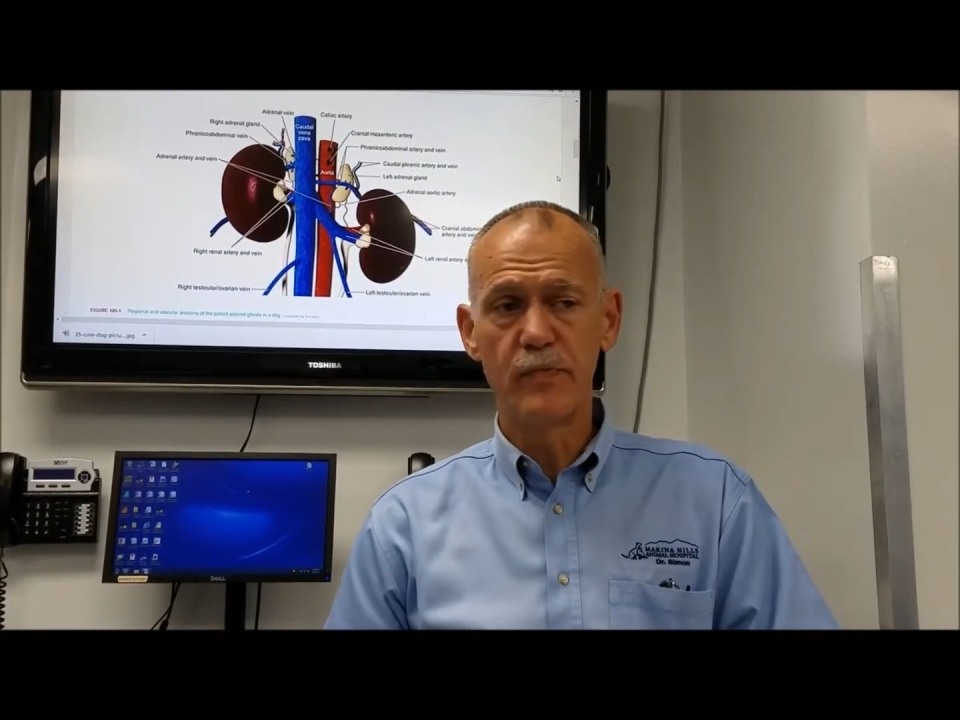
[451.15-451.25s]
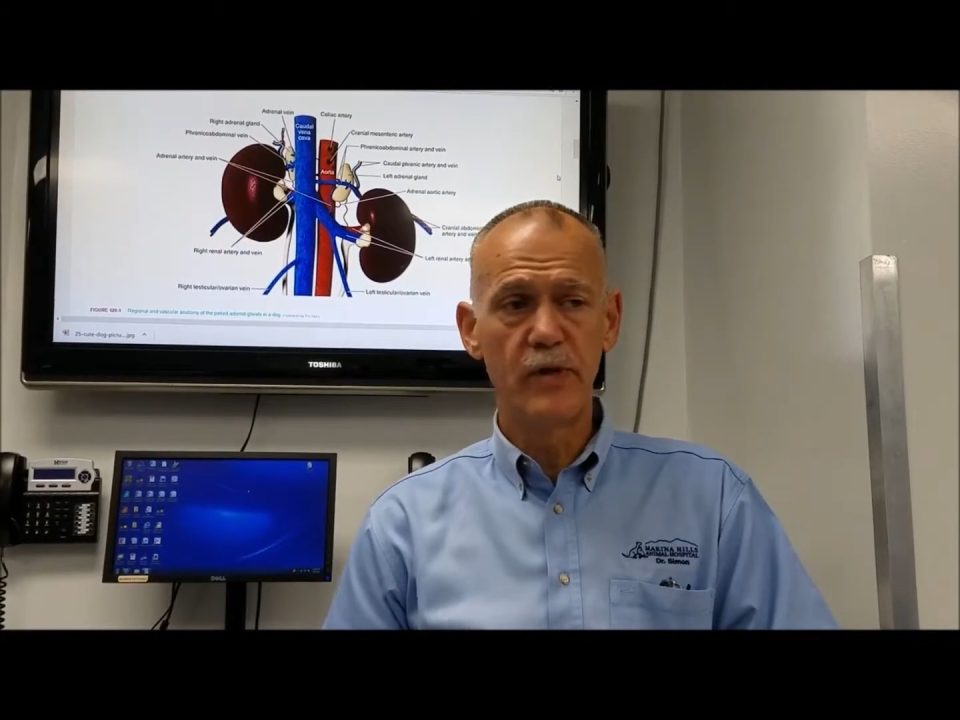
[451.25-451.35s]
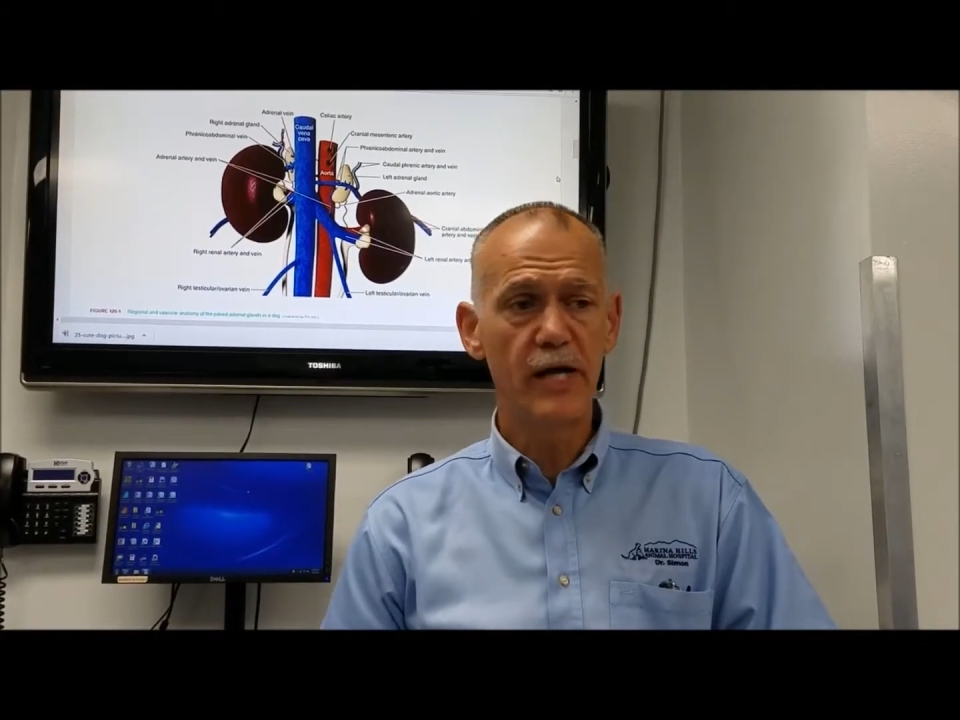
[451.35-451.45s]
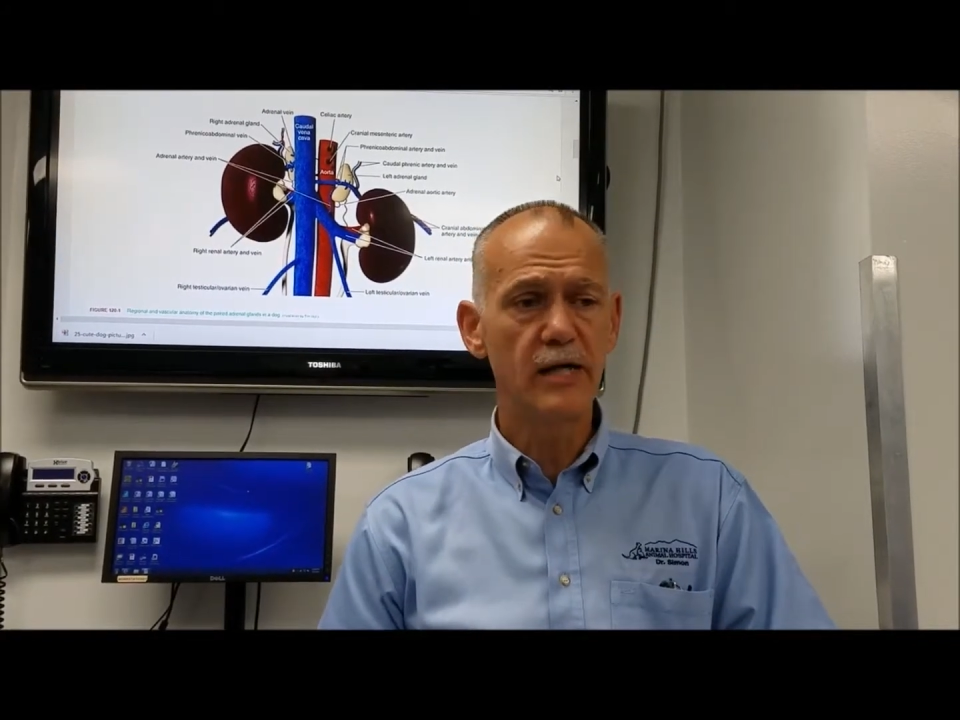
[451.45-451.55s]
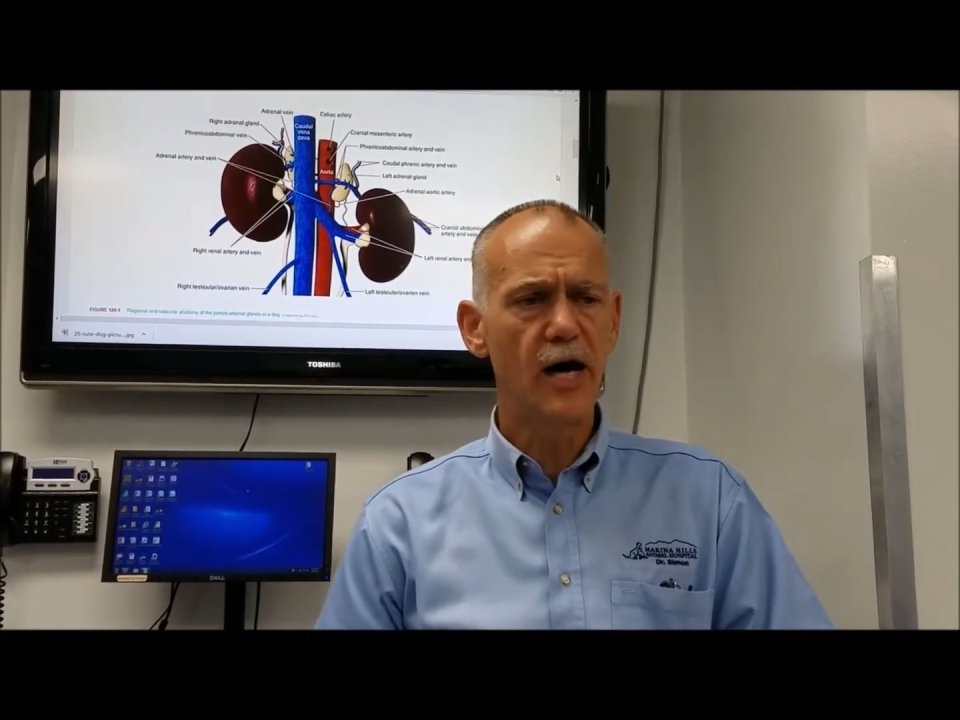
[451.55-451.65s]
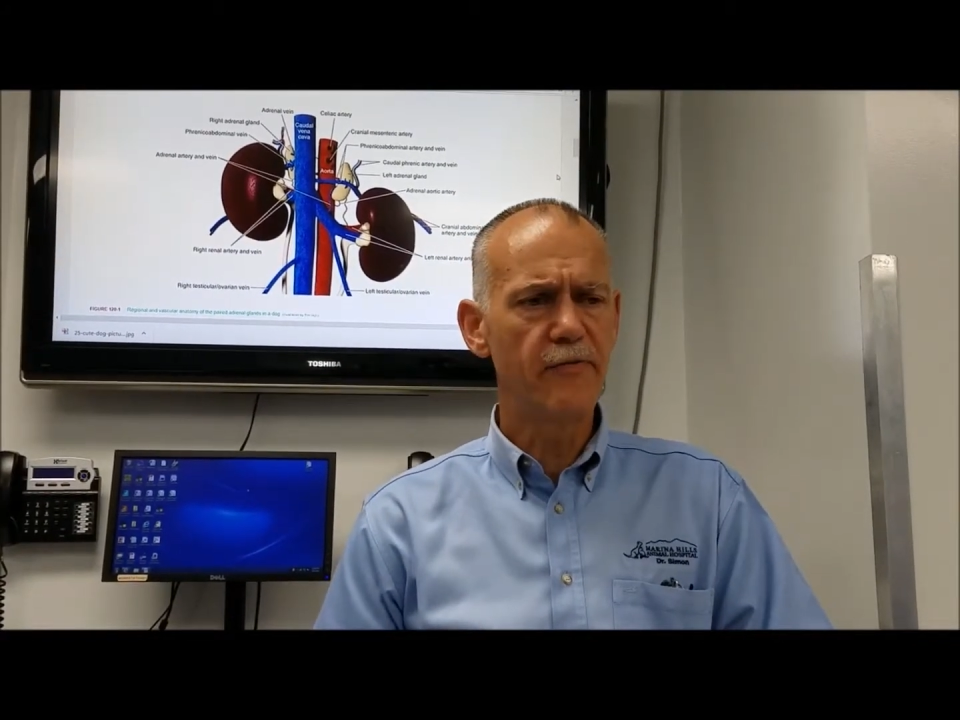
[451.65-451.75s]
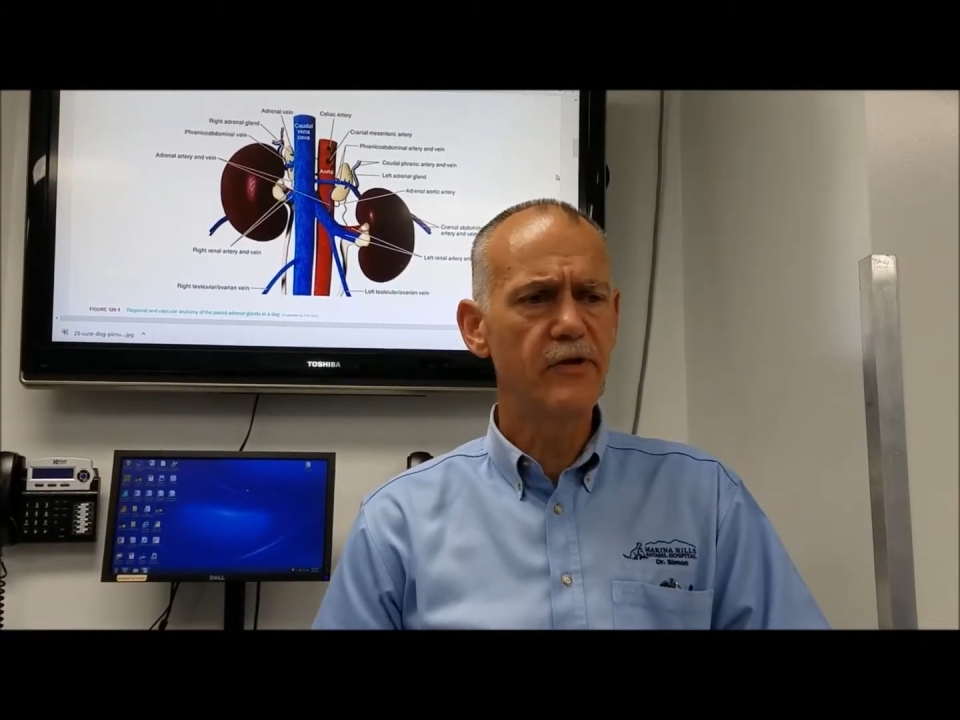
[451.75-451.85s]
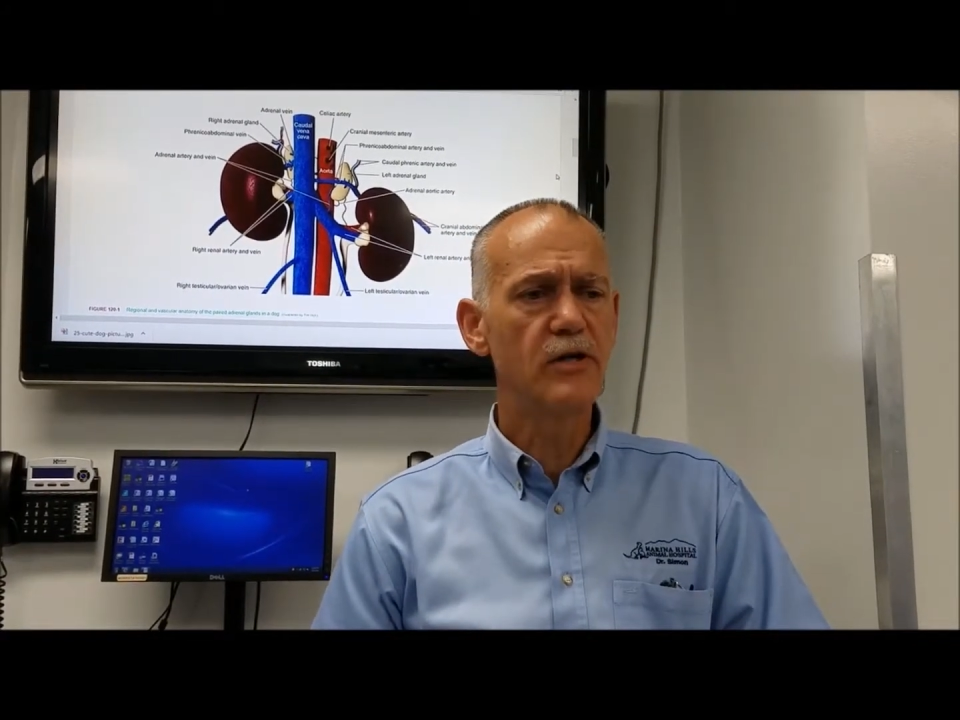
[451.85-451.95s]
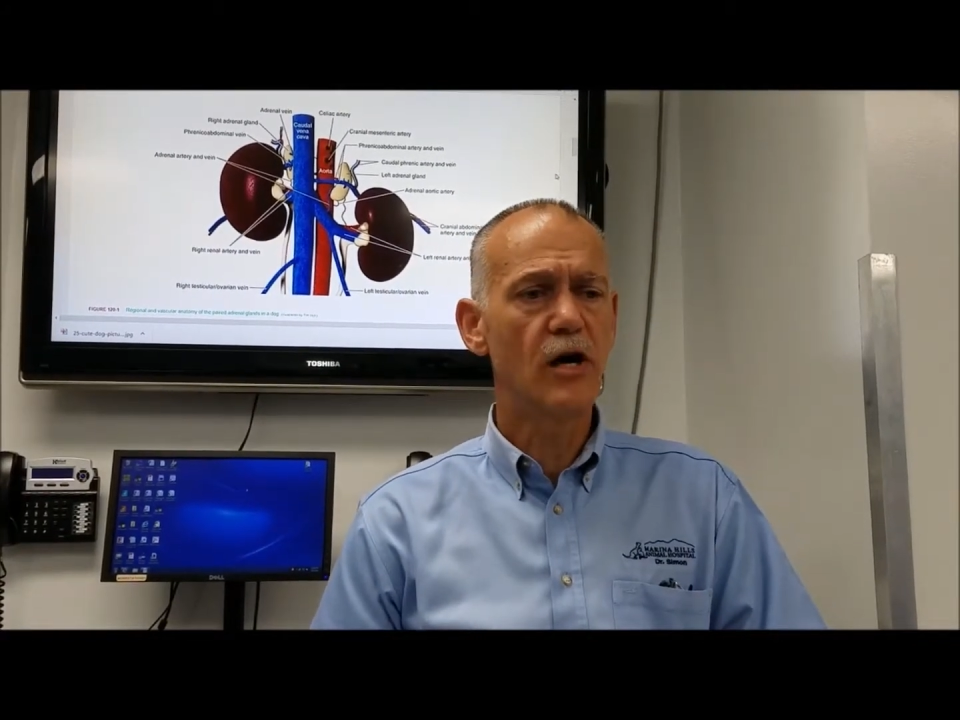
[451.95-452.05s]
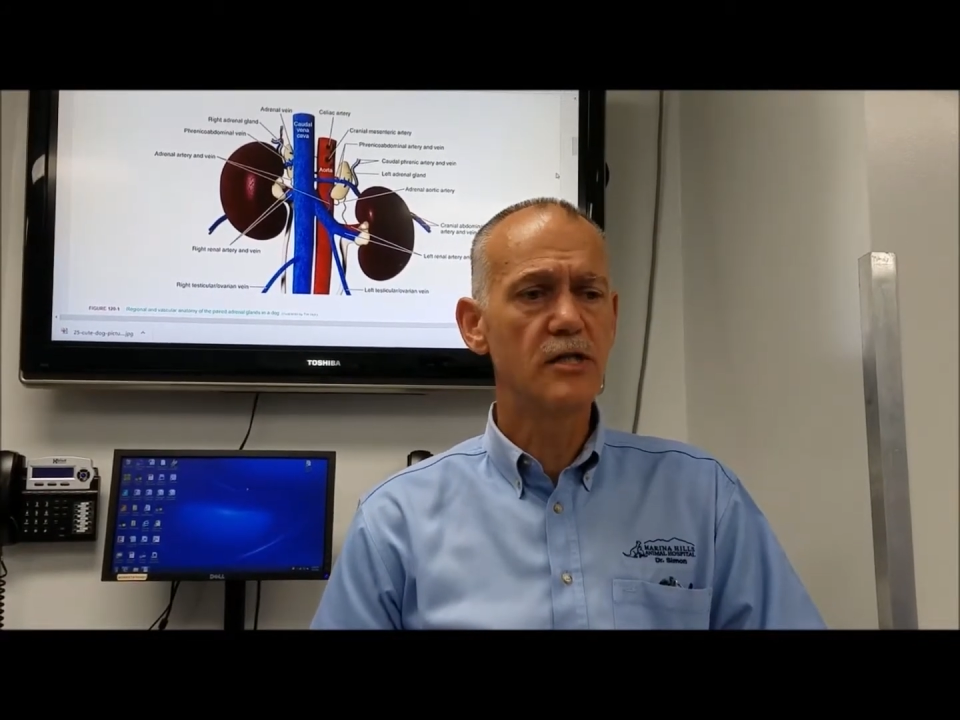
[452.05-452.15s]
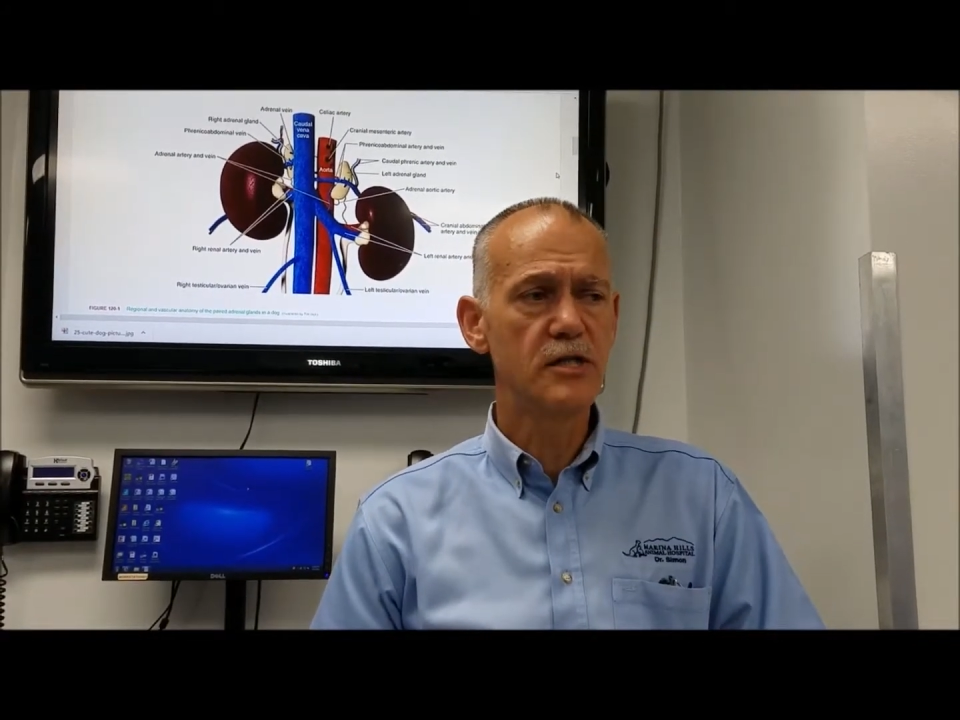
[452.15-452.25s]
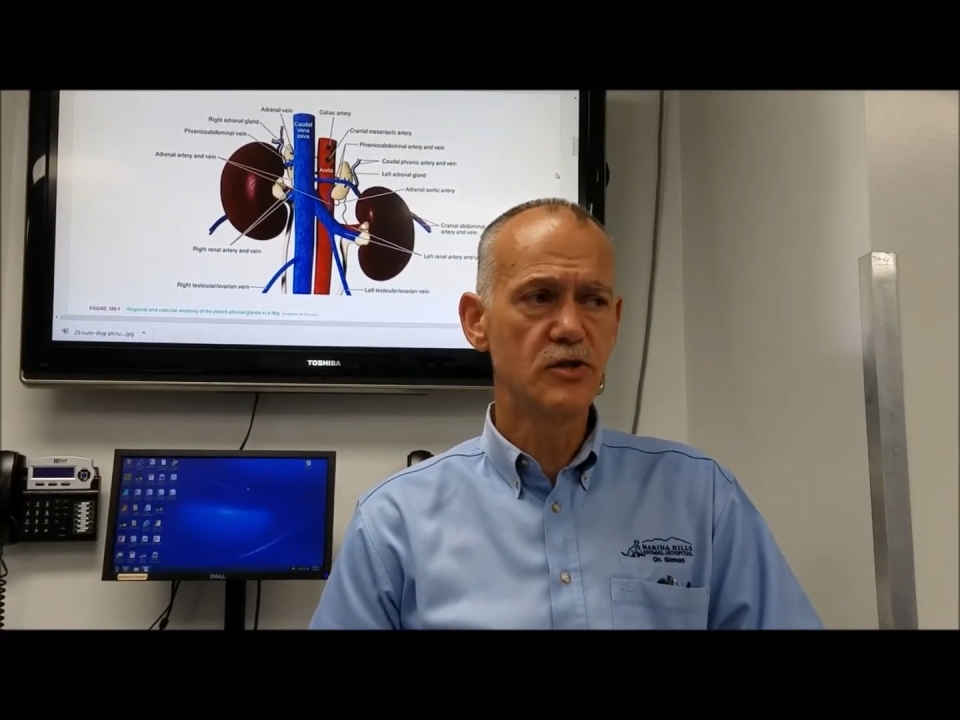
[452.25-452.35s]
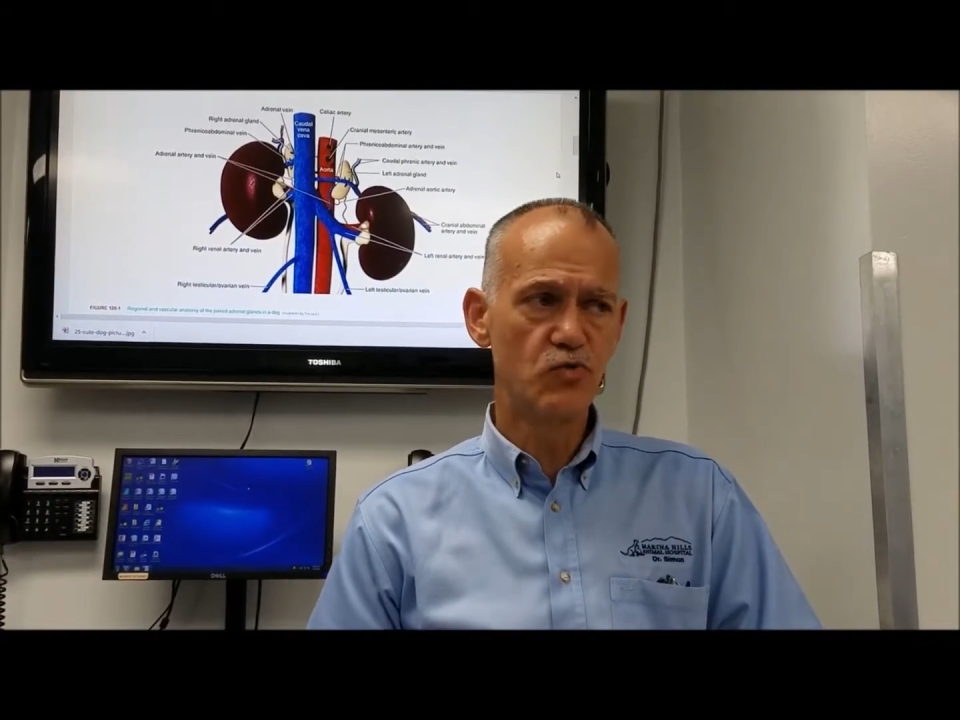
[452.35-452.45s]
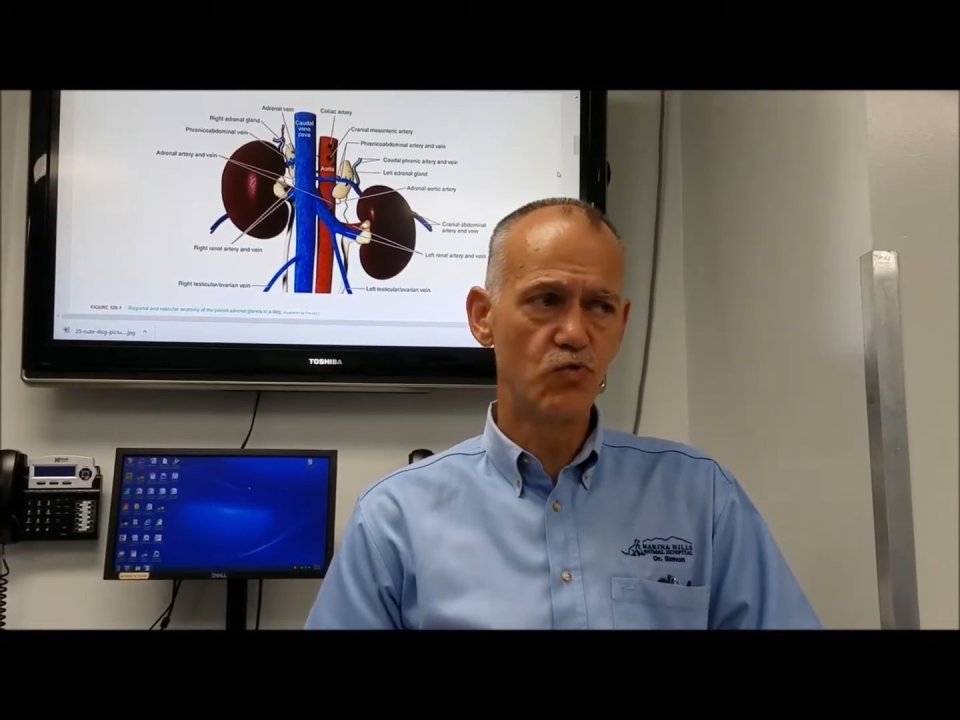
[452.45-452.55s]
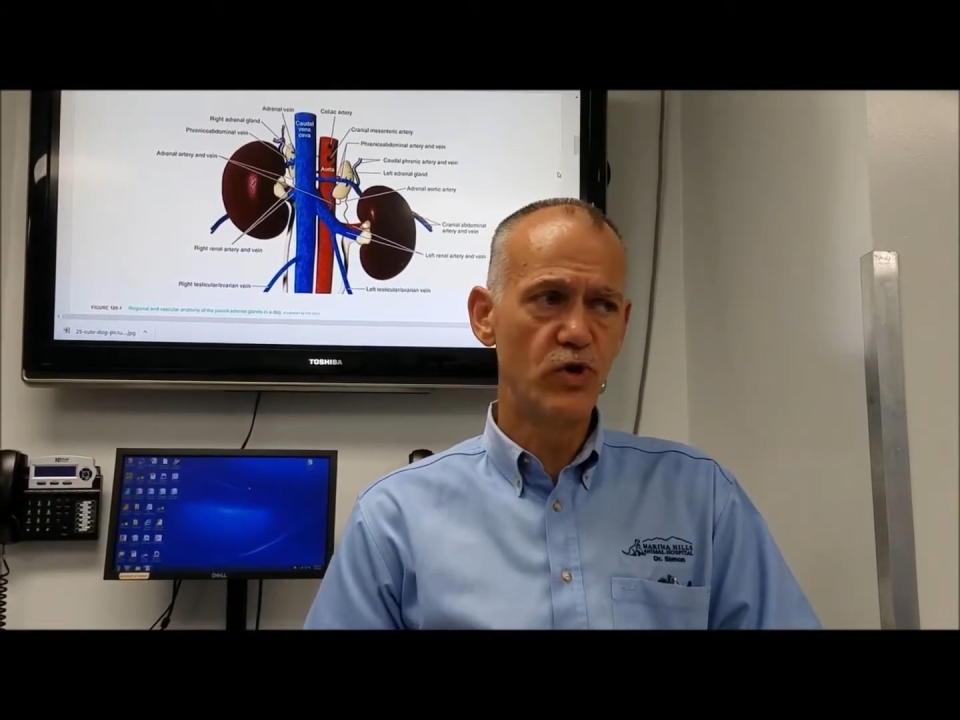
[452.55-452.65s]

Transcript: That often causes